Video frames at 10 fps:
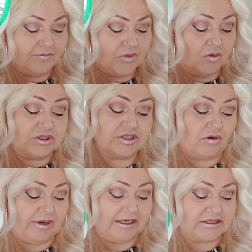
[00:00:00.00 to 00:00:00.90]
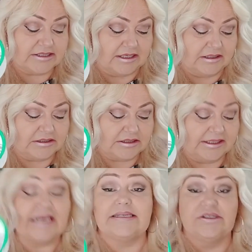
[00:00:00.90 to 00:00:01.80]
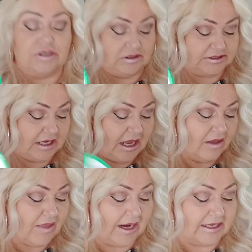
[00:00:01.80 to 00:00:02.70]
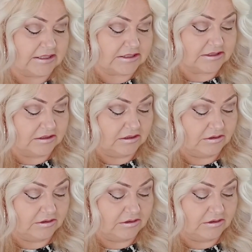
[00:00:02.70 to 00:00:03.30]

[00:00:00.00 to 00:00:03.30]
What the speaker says: No, sorry, it doesn't. Yes, it does. That is...